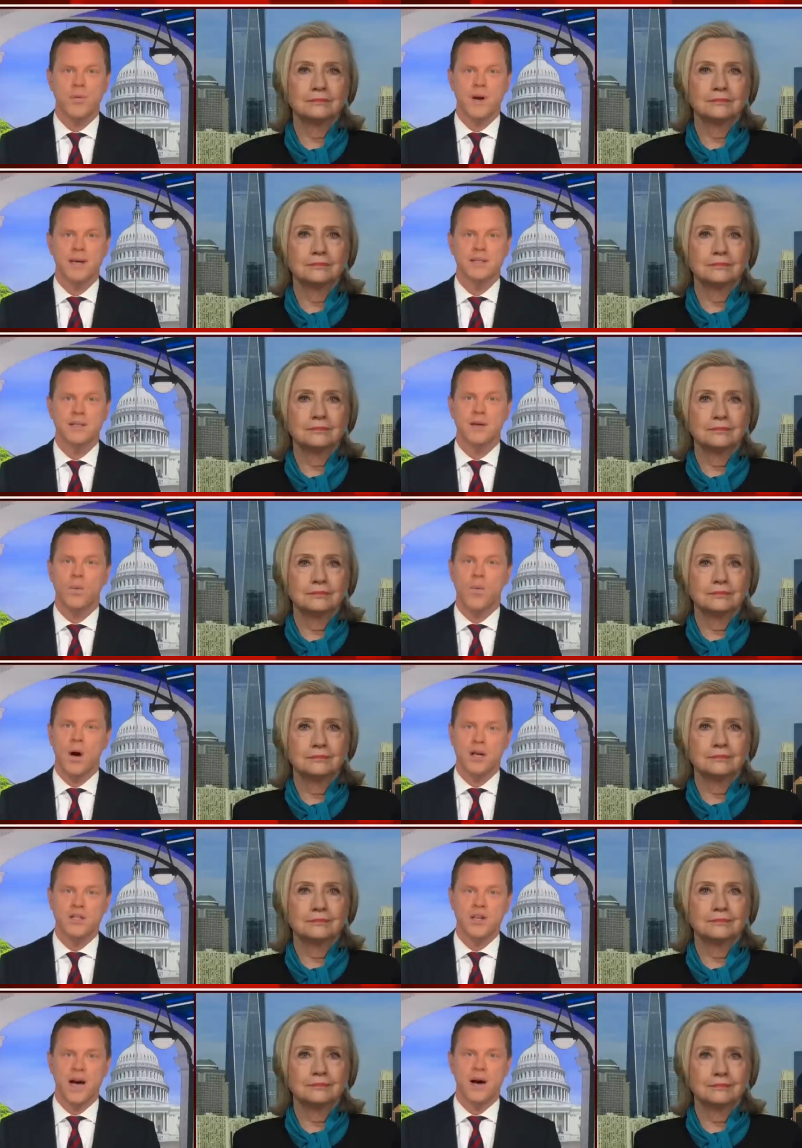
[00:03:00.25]
Speaker 1: president,
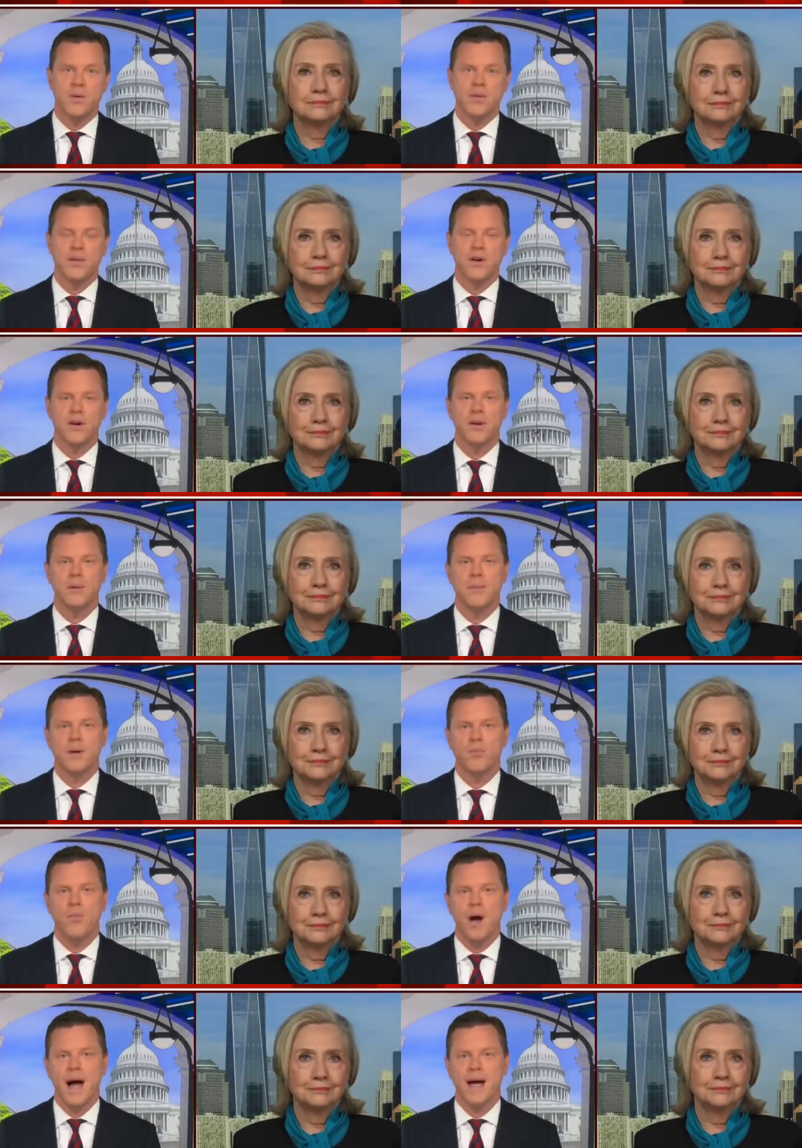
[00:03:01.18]
watch out, there are going to be
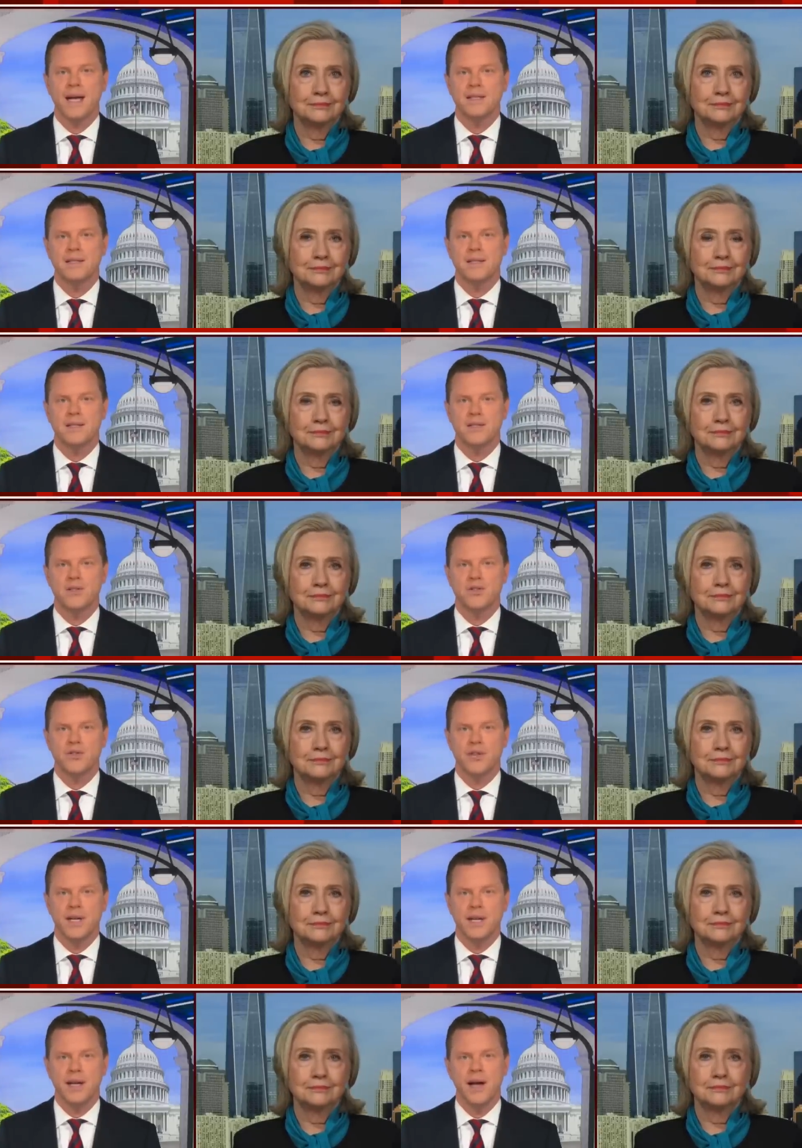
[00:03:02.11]
riots in the
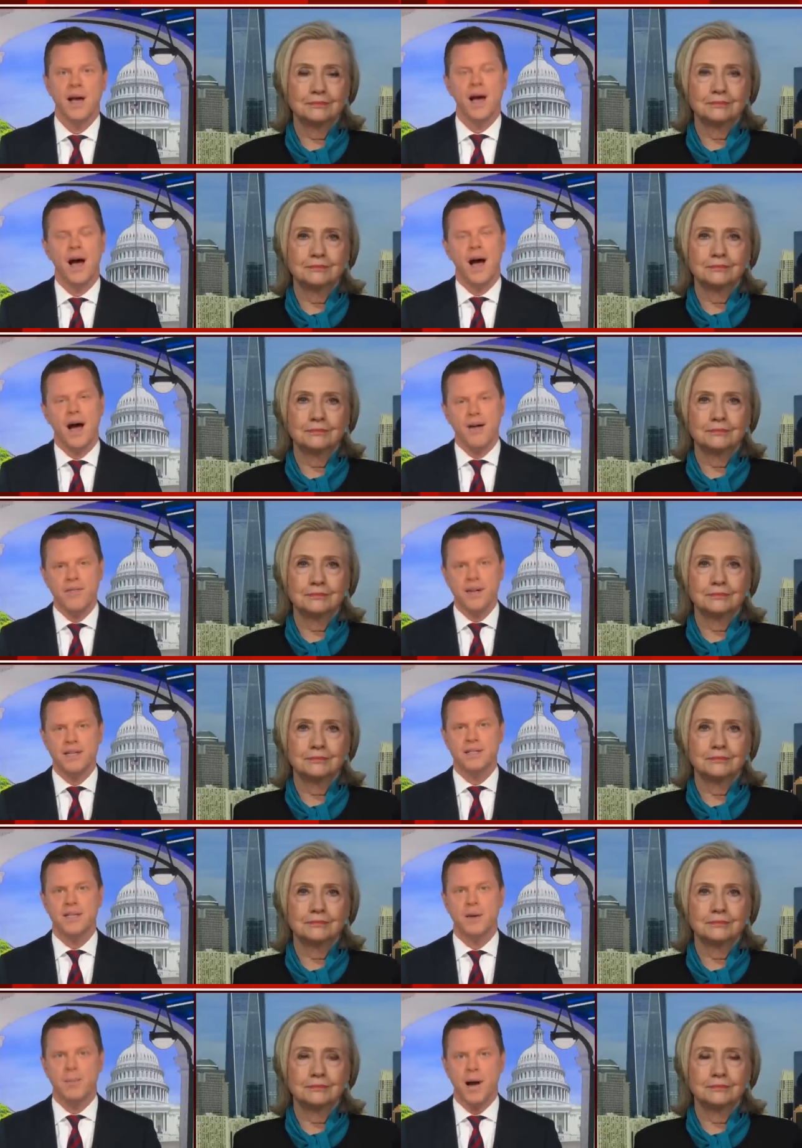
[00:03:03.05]
street.
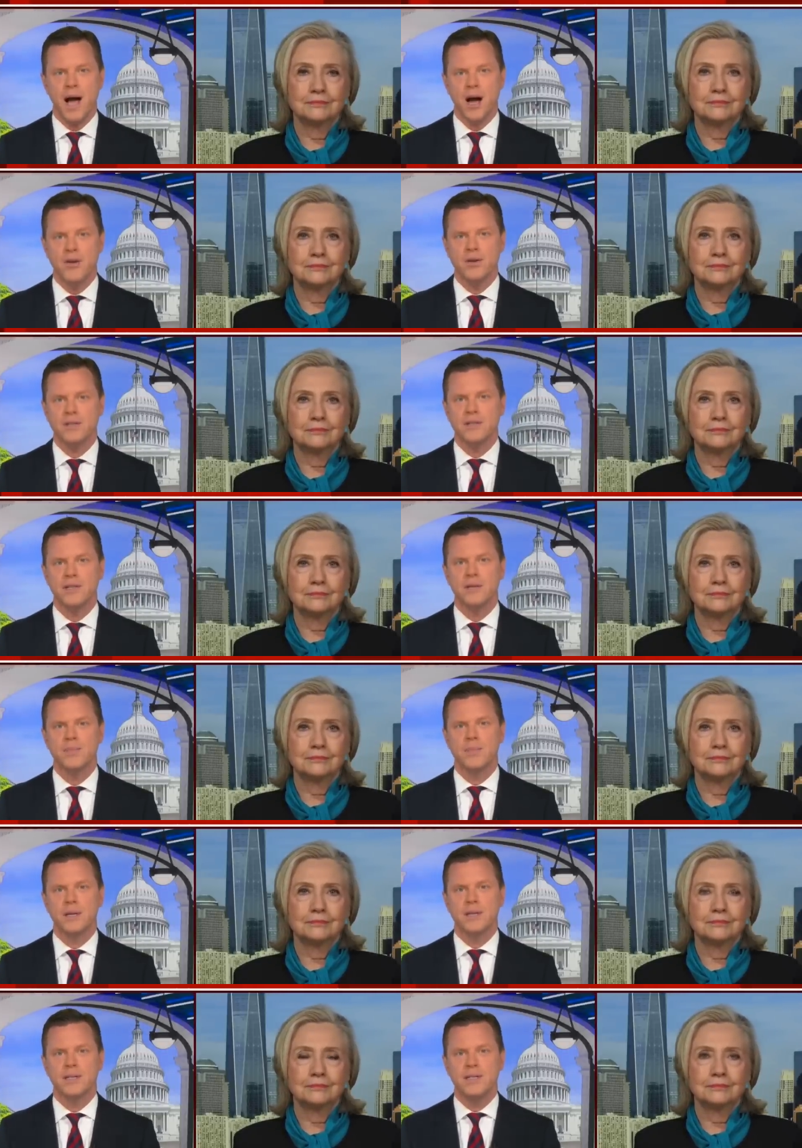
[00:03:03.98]
Obvious hypocrisy,
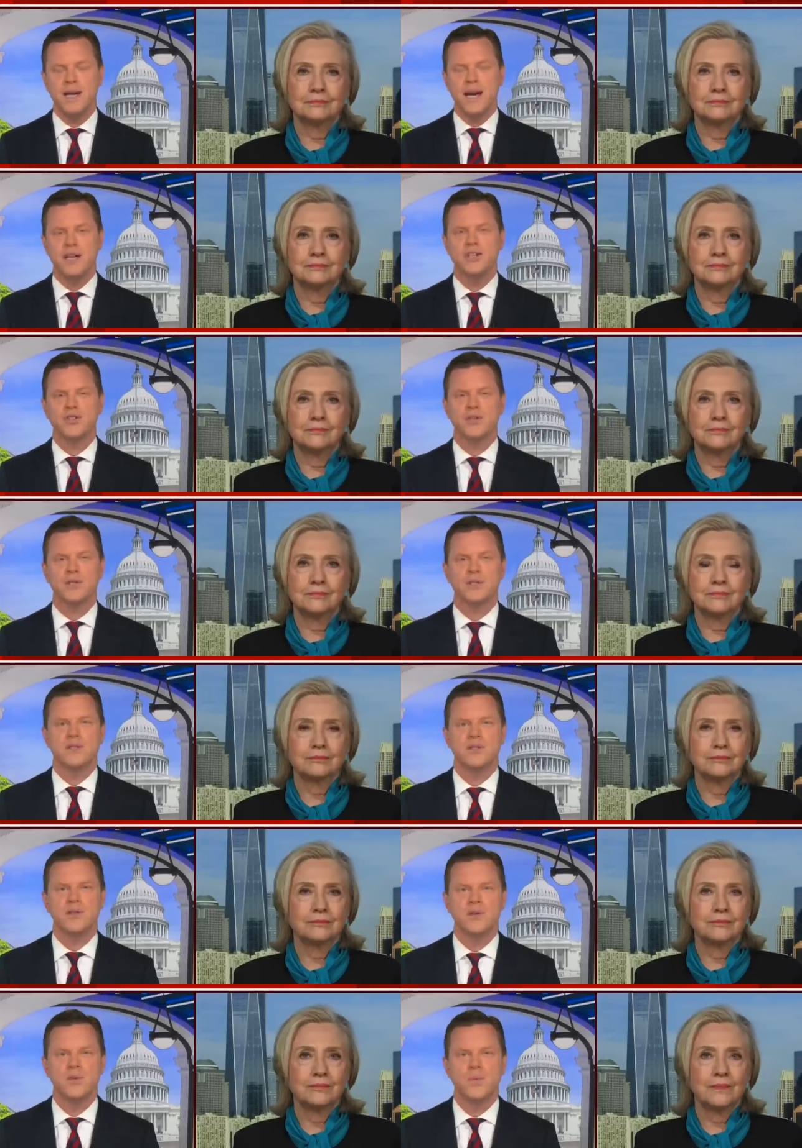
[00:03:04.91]
but dangerous
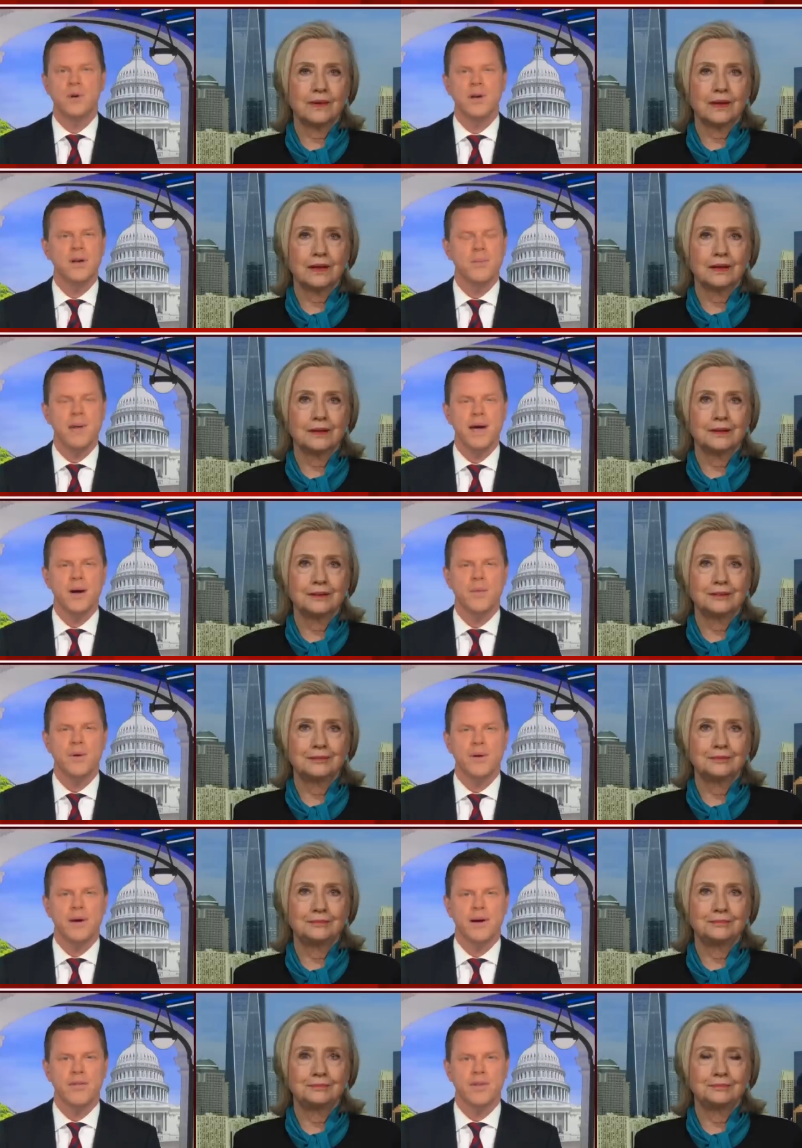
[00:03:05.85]
too. What do you make when
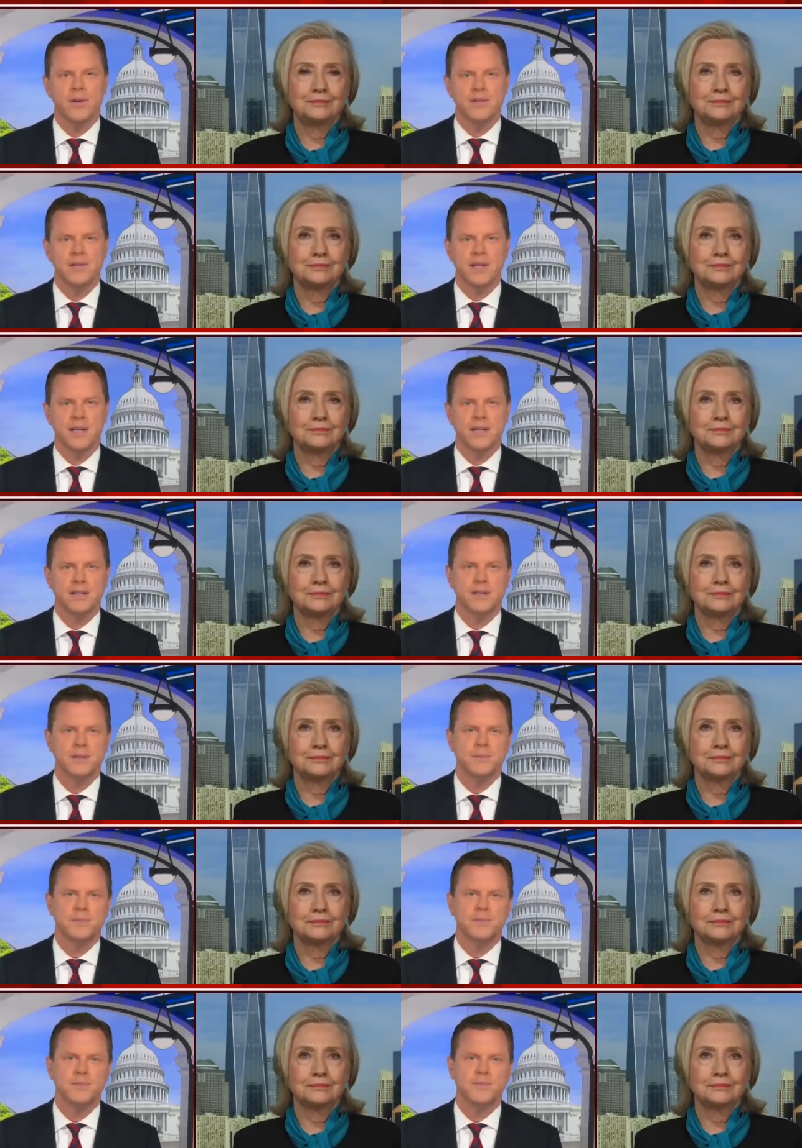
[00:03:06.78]
you hear those things?